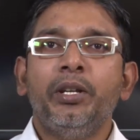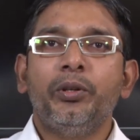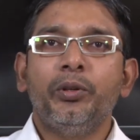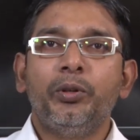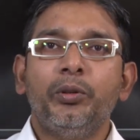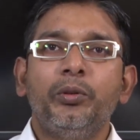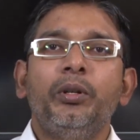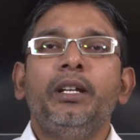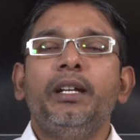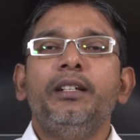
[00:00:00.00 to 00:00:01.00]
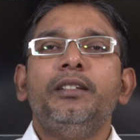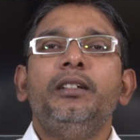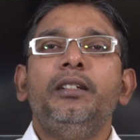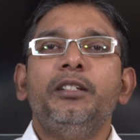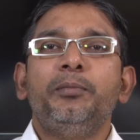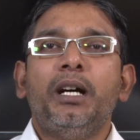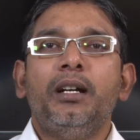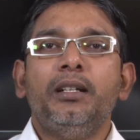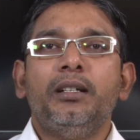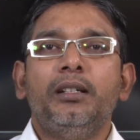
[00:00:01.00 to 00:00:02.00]
you insert this
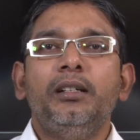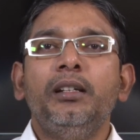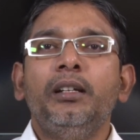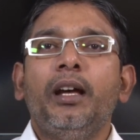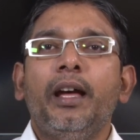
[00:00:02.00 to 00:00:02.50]
particle